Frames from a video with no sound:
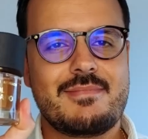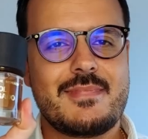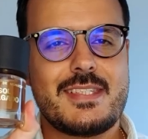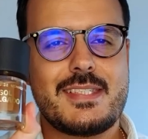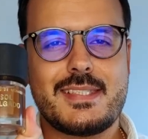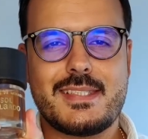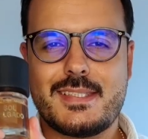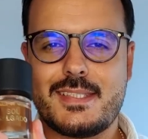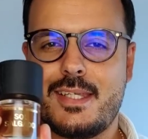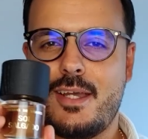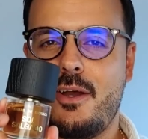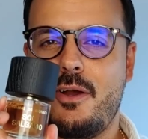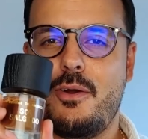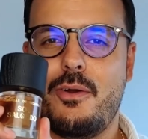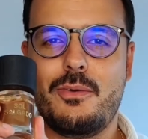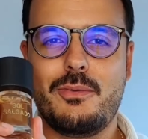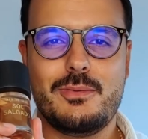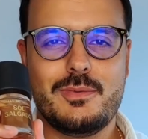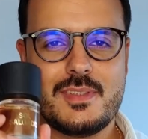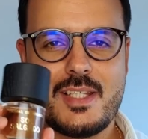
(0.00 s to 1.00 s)

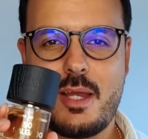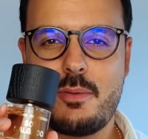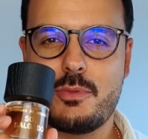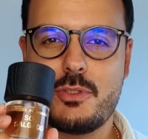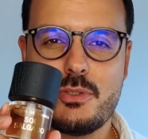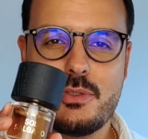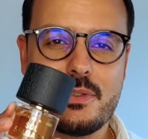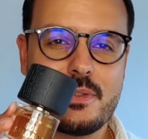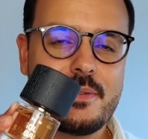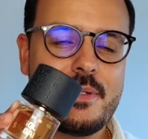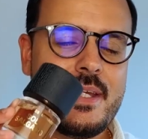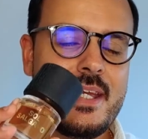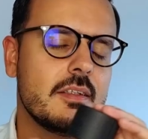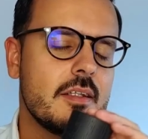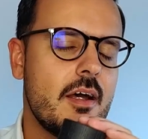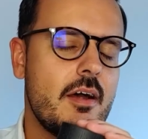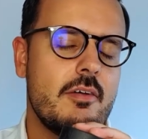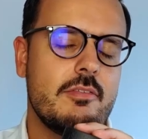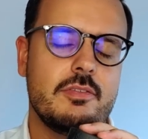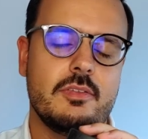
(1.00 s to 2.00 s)
So damn good.
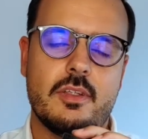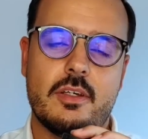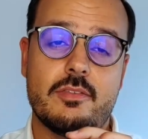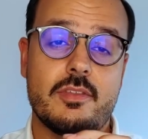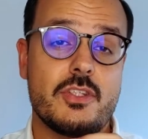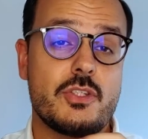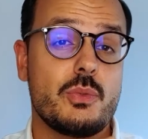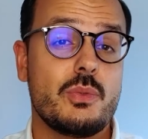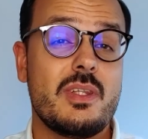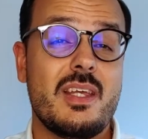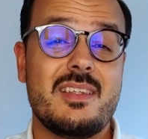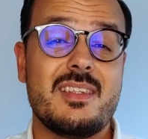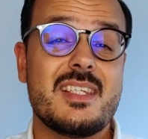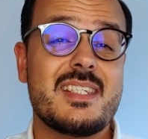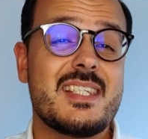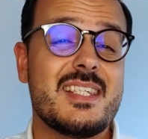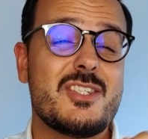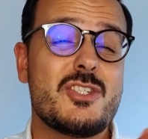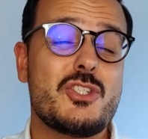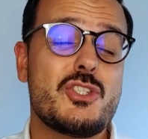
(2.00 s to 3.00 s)
Love this one. Then
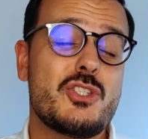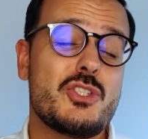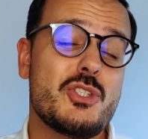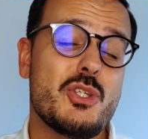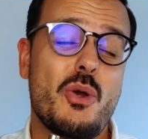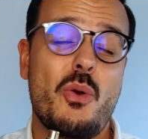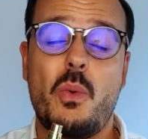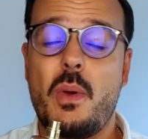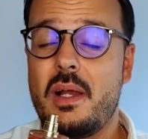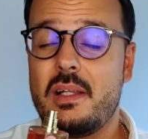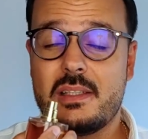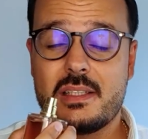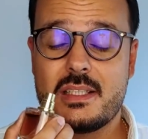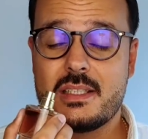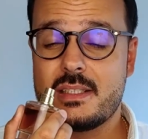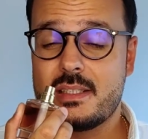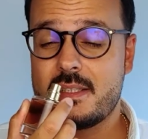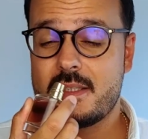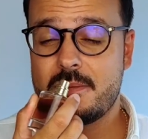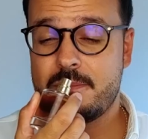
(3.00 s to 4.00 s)
this is so
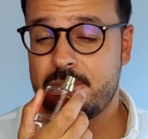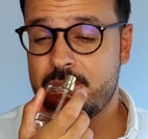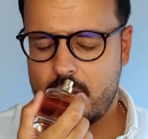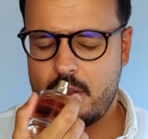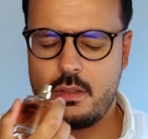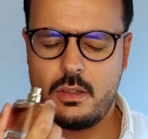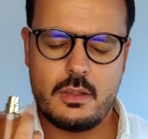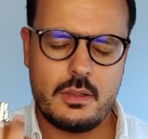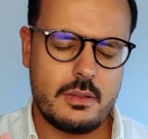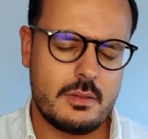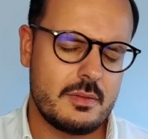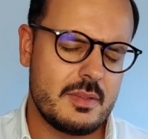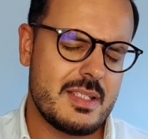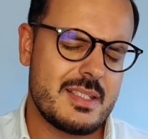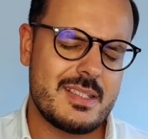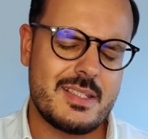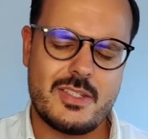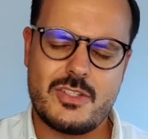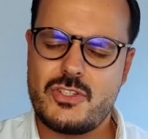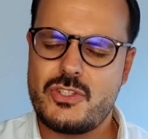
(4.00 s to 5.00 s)
elegant. Oh,
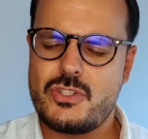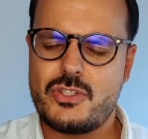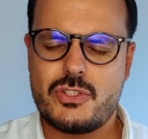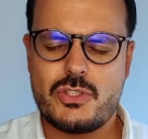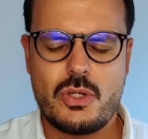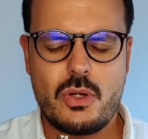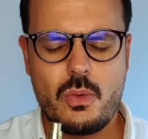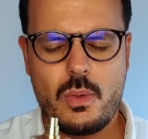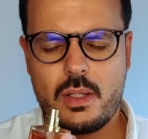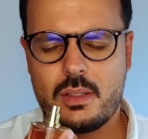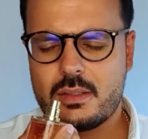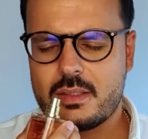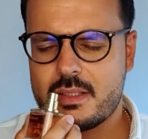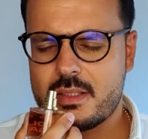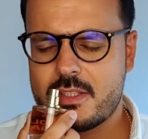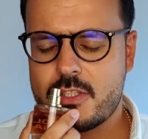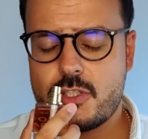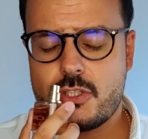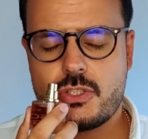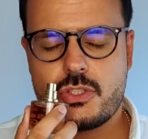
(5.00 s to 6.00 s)
this is so
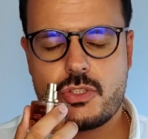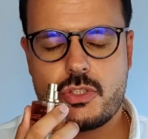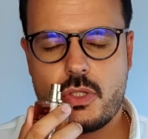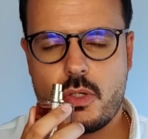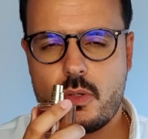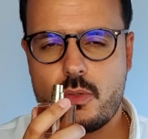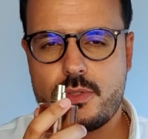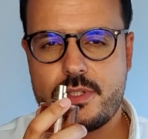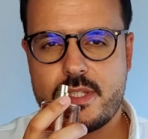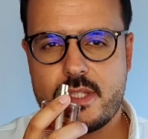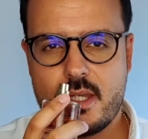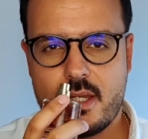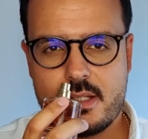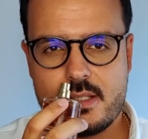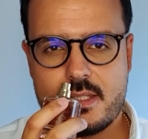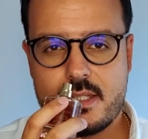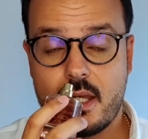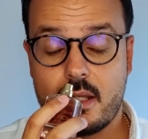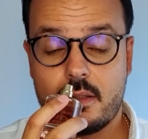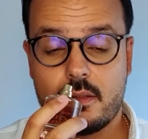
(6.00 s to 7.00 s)
elegant, so
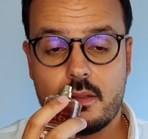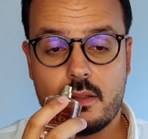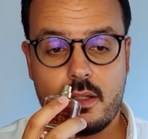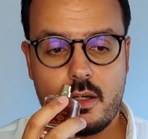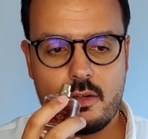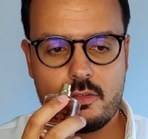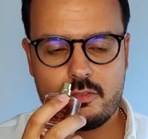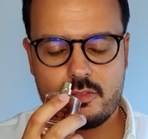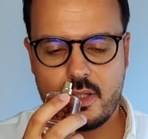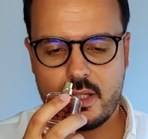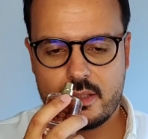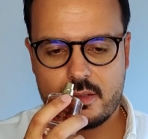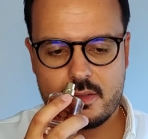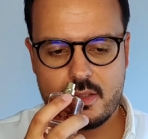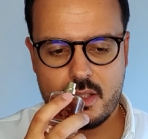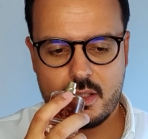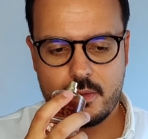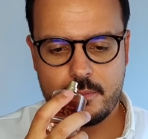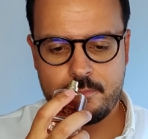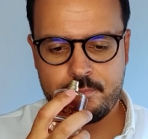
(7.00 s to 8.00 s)
sexy. I love
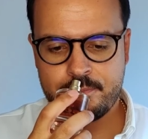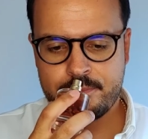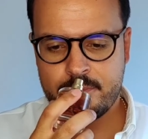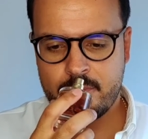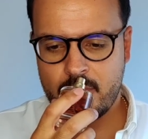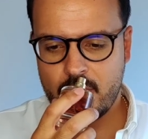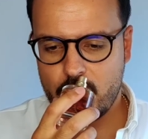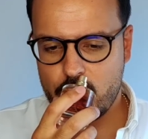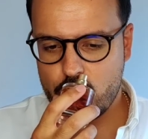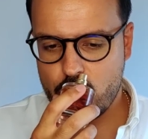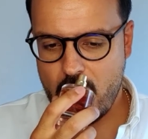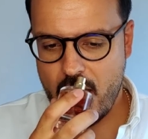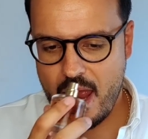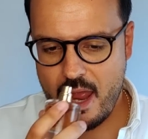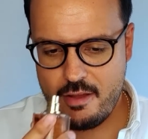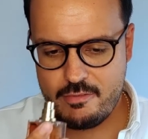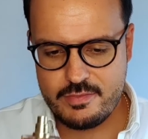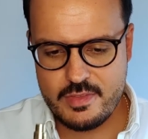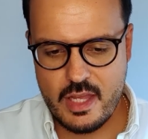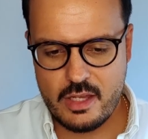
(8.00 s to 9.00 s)
like you
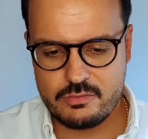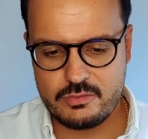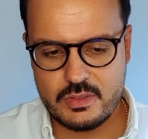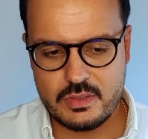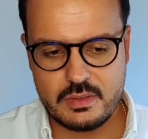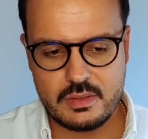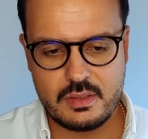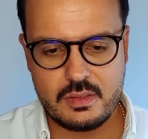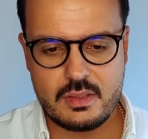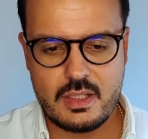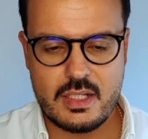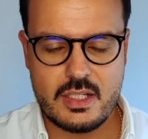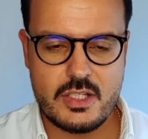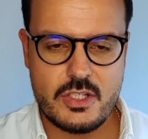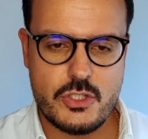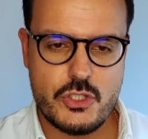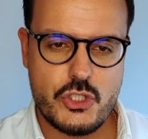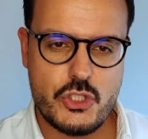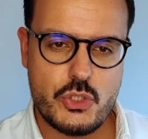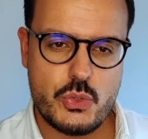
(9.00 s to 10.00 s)
have definitely like
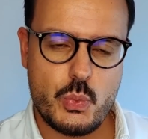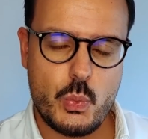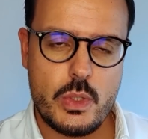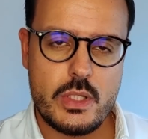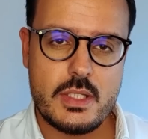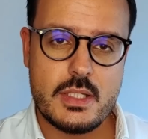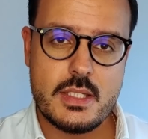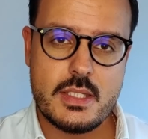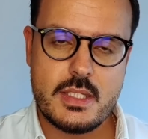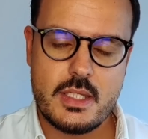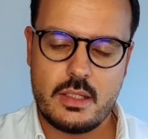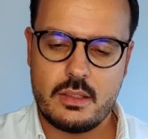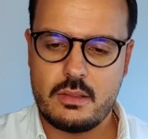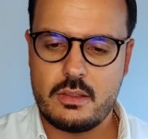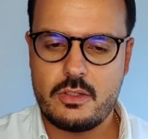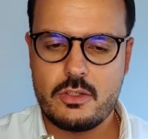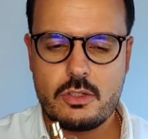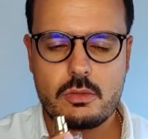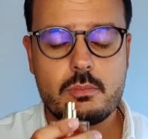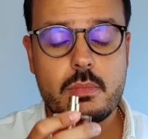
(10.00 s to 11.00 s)
a sweetness in
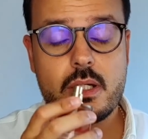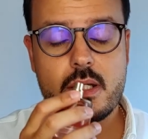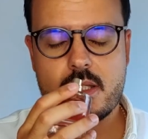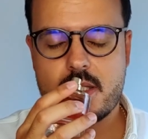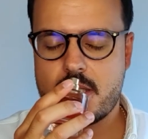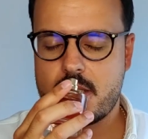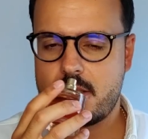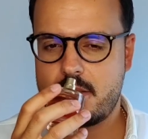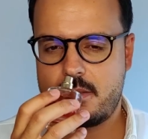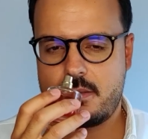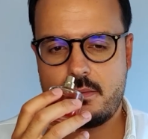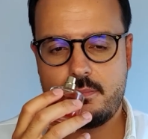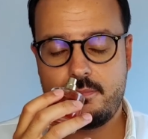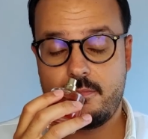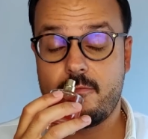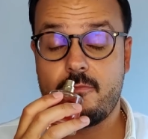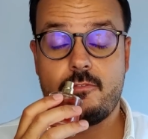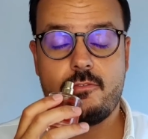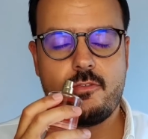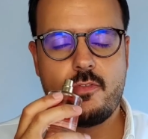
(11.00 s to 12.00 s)
here, but it's
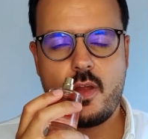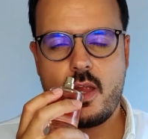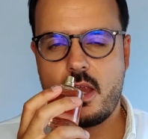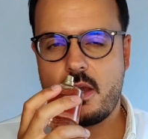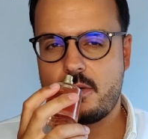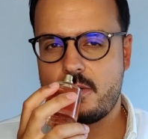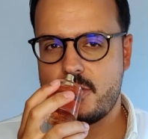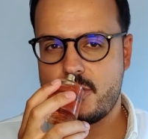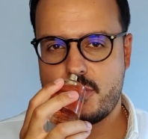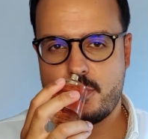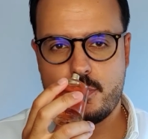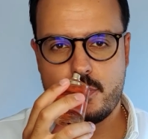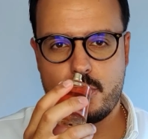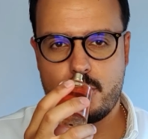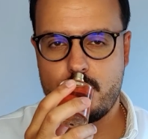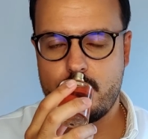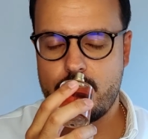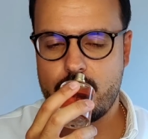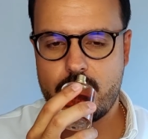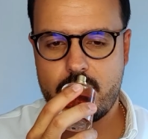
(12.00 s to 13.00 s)
very
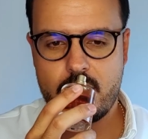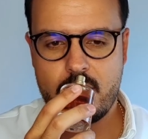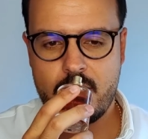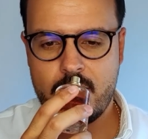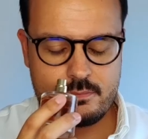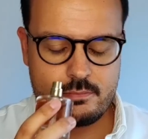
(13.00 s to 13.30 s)
smooth.